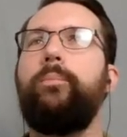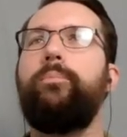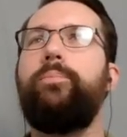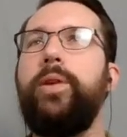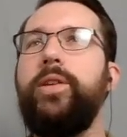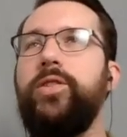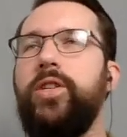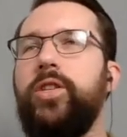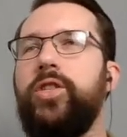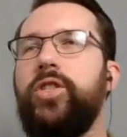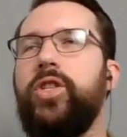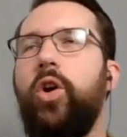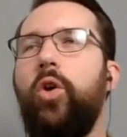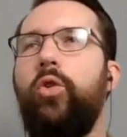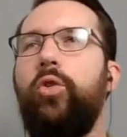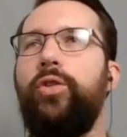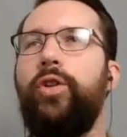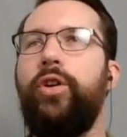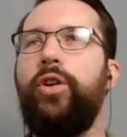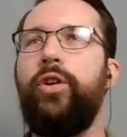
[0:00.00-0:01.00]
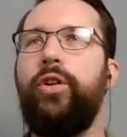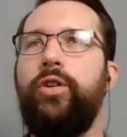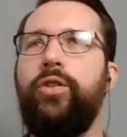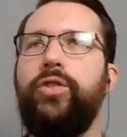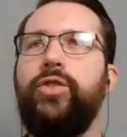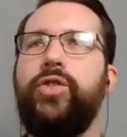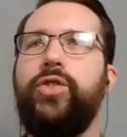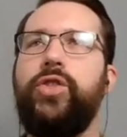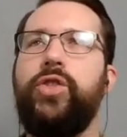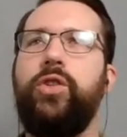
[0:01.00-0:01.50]
business
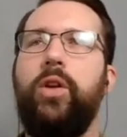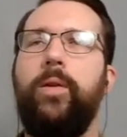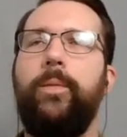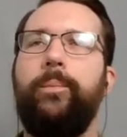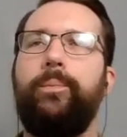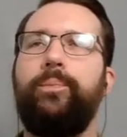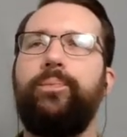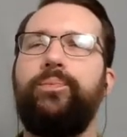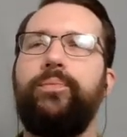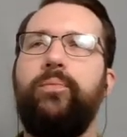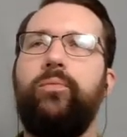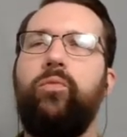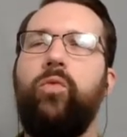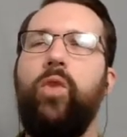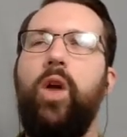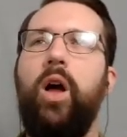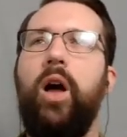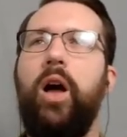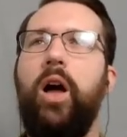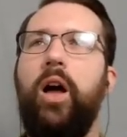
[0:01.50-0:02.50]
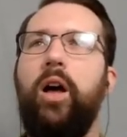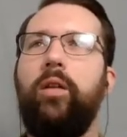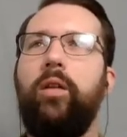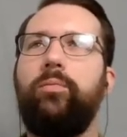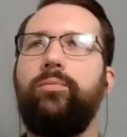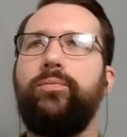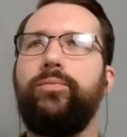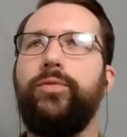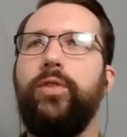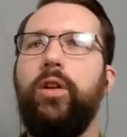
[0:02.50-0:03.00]
owners,
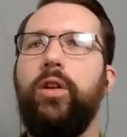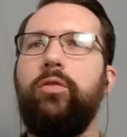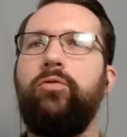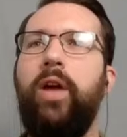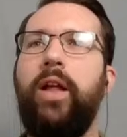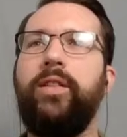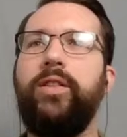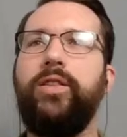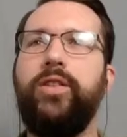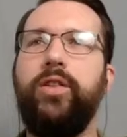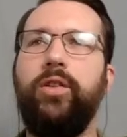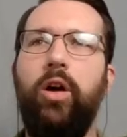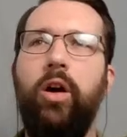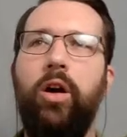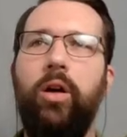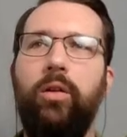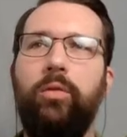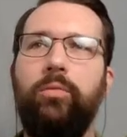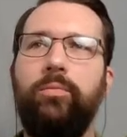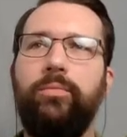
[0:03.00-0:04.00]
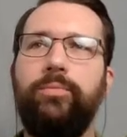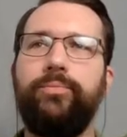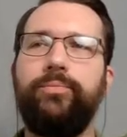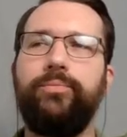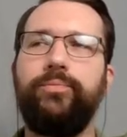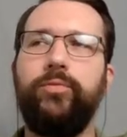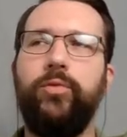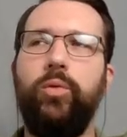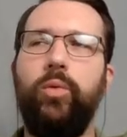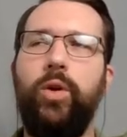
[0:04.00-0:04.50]
rent,
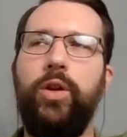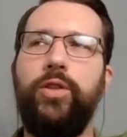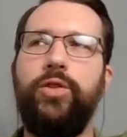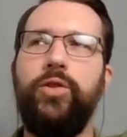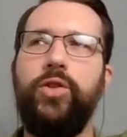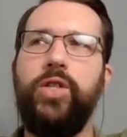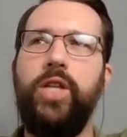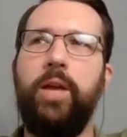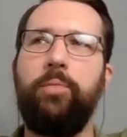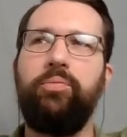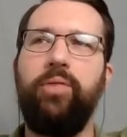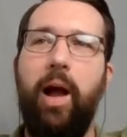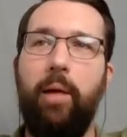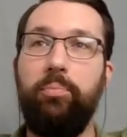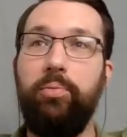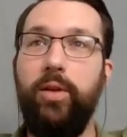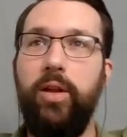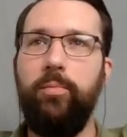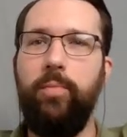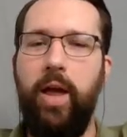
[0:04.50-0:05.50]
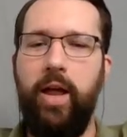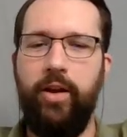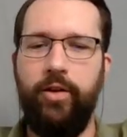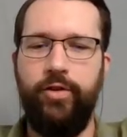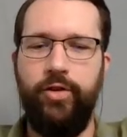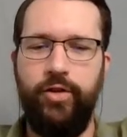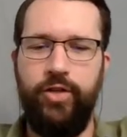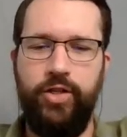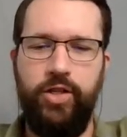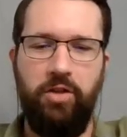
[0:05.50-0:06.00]
what did you say? Property
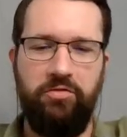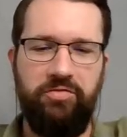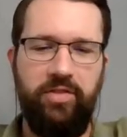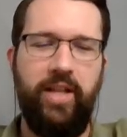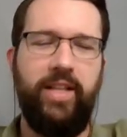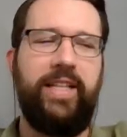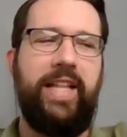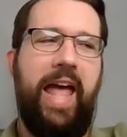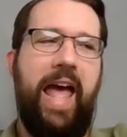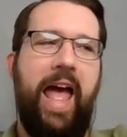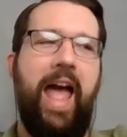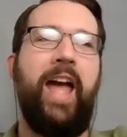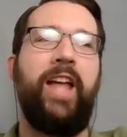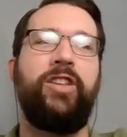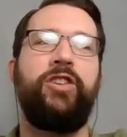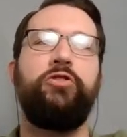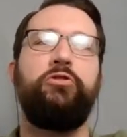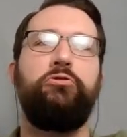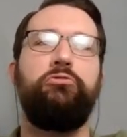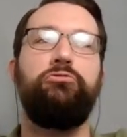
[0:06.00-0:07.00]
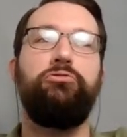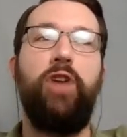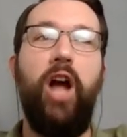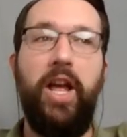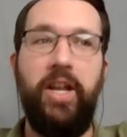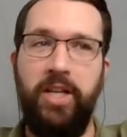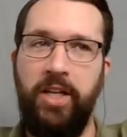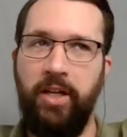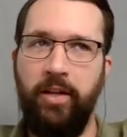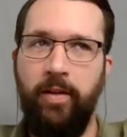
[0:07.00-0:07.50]
managers, stuff like that. And you're
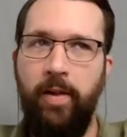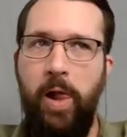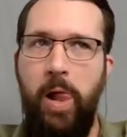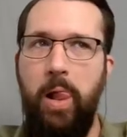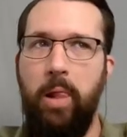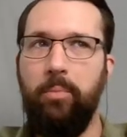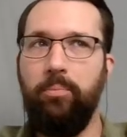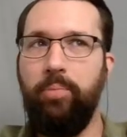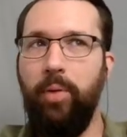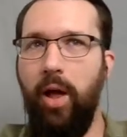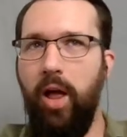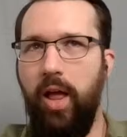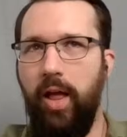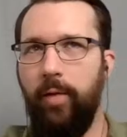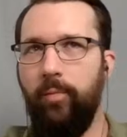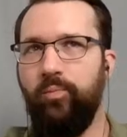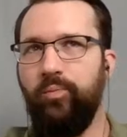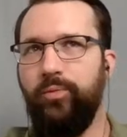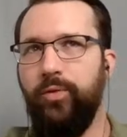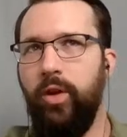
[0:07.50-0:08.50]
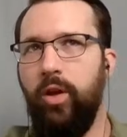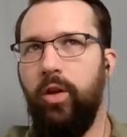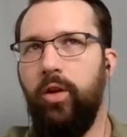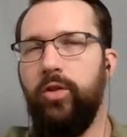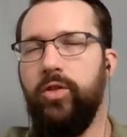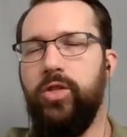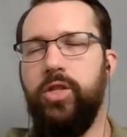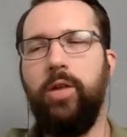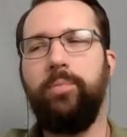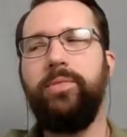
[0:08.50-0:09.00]
right. But
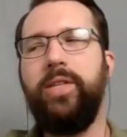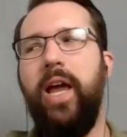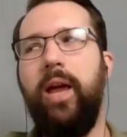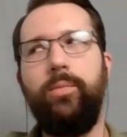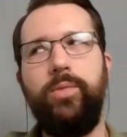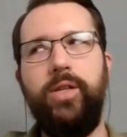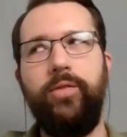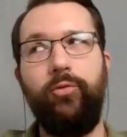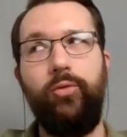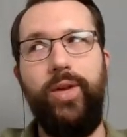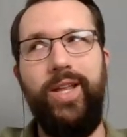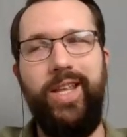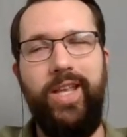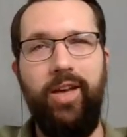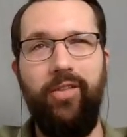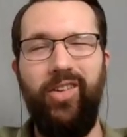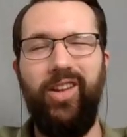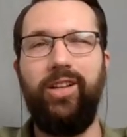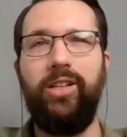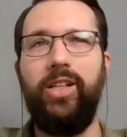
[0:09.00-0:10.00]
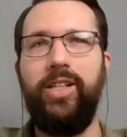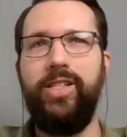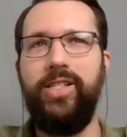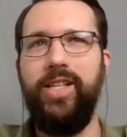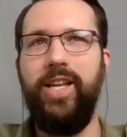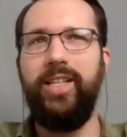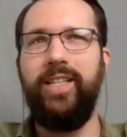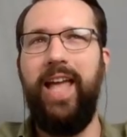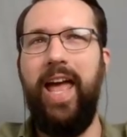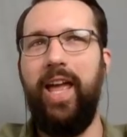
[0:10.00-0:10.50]
sometimes if we give it a list
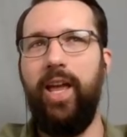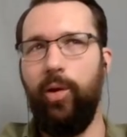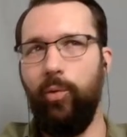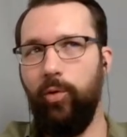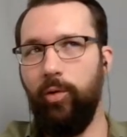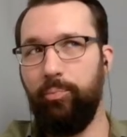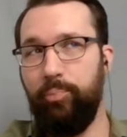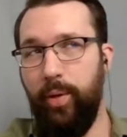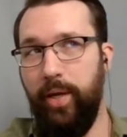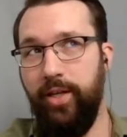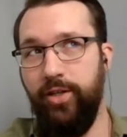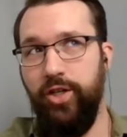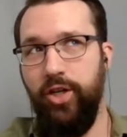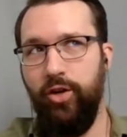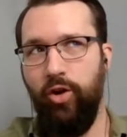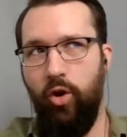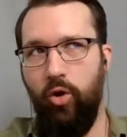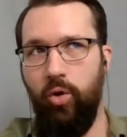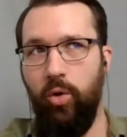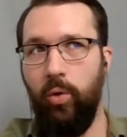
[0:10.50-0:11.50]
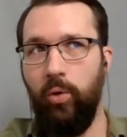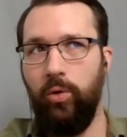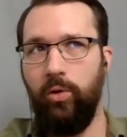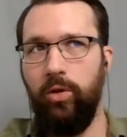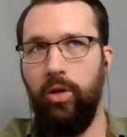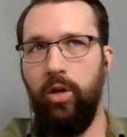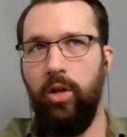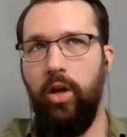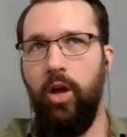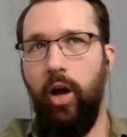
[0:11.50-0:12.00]
like that, it will
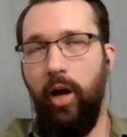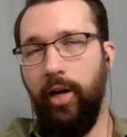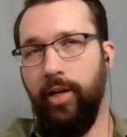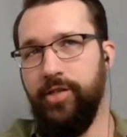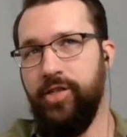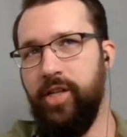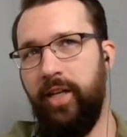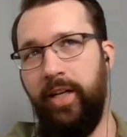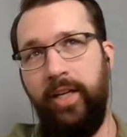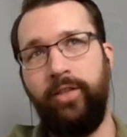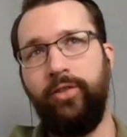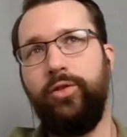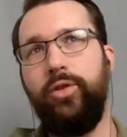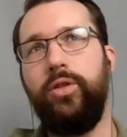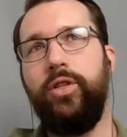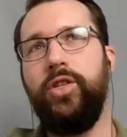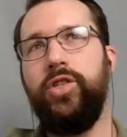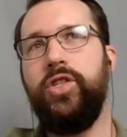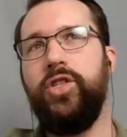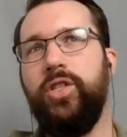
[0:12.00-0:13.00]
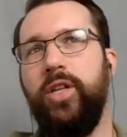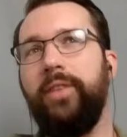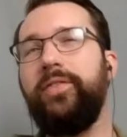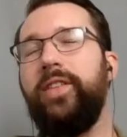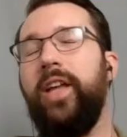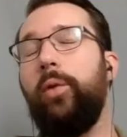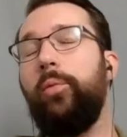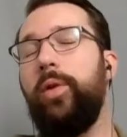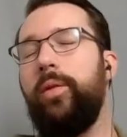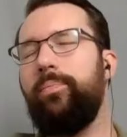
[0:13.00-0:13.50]
pigeonhole us into the stuff
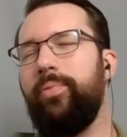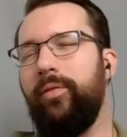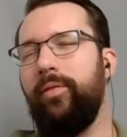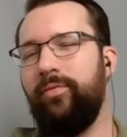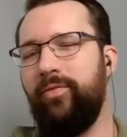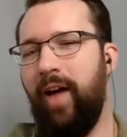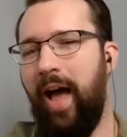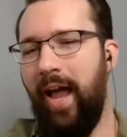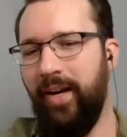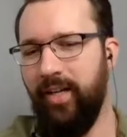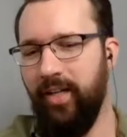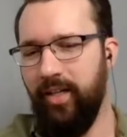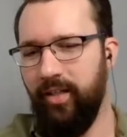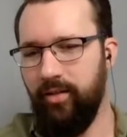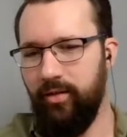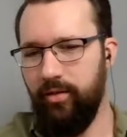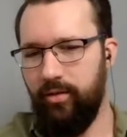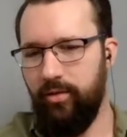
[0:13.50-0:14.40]
that we provided.